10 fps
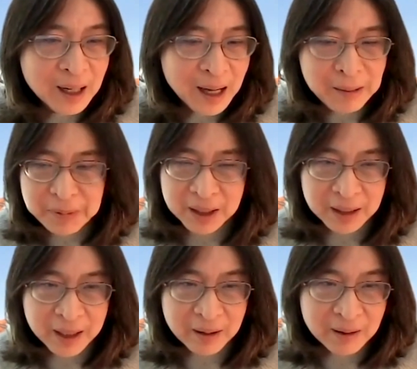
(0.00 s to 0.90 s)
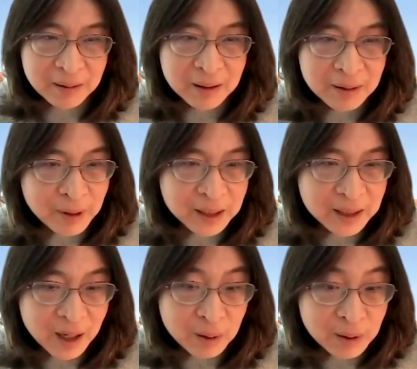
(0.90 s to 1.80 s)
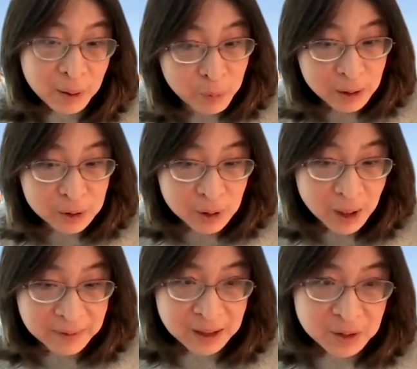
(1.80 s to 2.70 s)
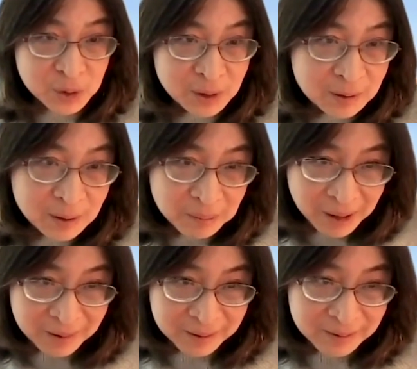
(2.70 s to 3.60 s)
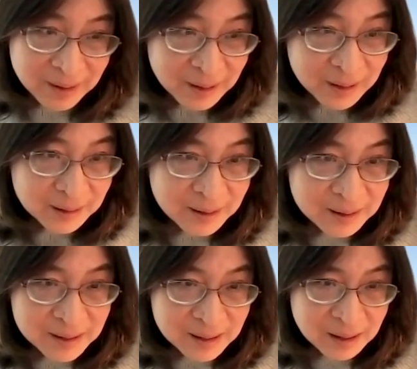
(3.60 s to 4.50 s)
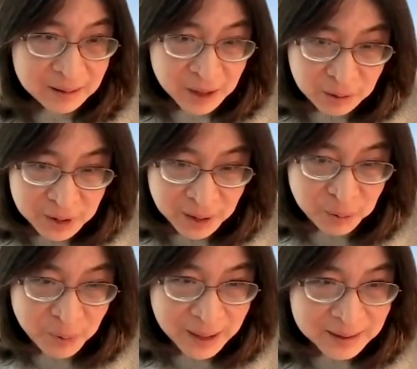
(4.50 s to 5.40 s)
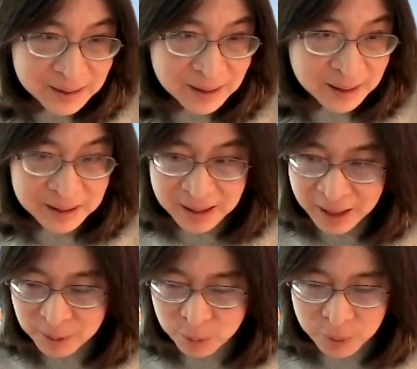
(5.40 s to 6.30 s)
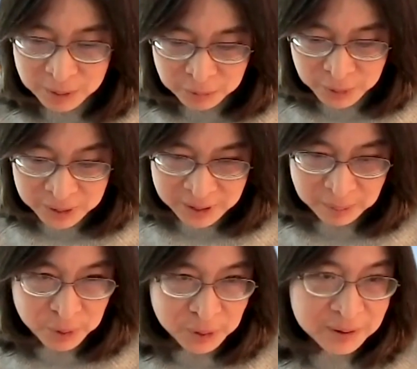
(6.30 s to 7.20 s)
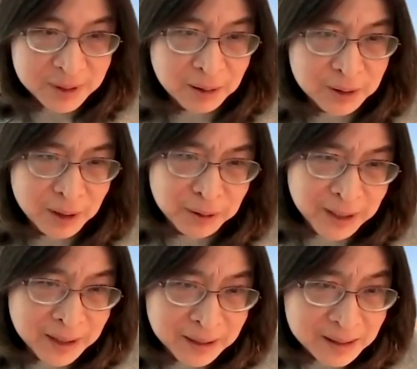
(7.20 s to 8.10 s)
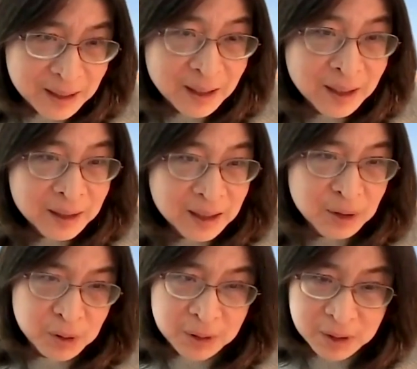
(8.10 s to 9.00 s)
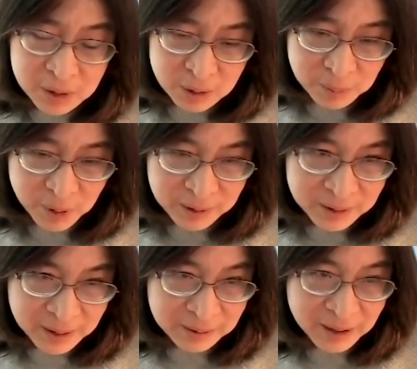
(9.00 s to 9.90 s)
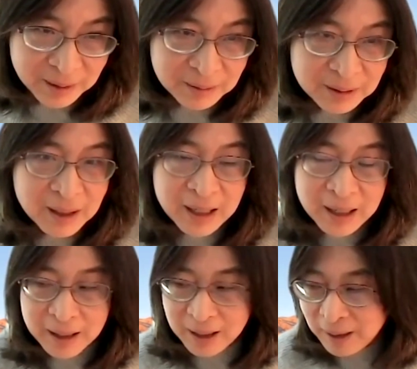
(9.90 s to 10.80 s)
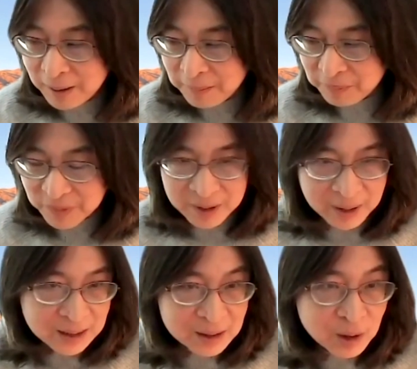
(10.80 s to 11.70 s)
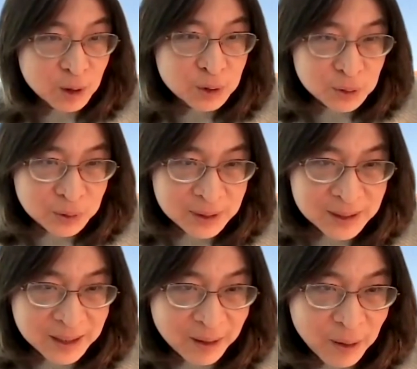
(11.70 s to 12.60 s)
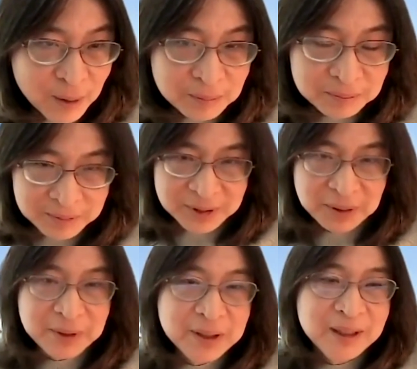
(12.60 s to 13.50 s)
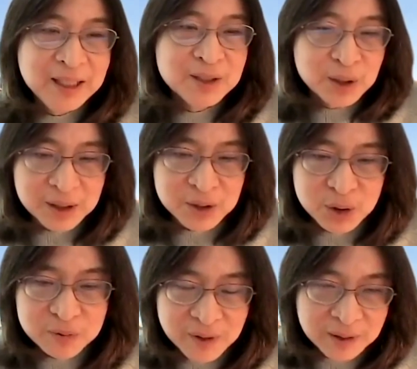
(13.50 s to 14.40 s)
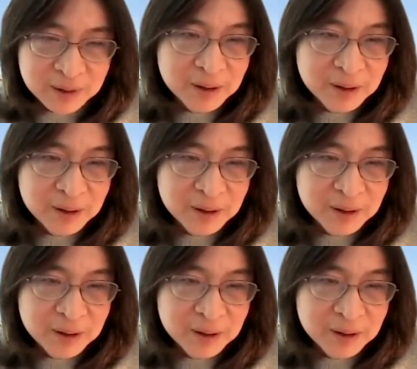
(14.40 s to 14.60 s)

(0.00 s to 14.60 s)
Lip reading: up in there right now. And we also have a concern about this downtown west, is that where does that put downtown east, the traditional part of downtown that's closer to the city hall? So these are concerns from the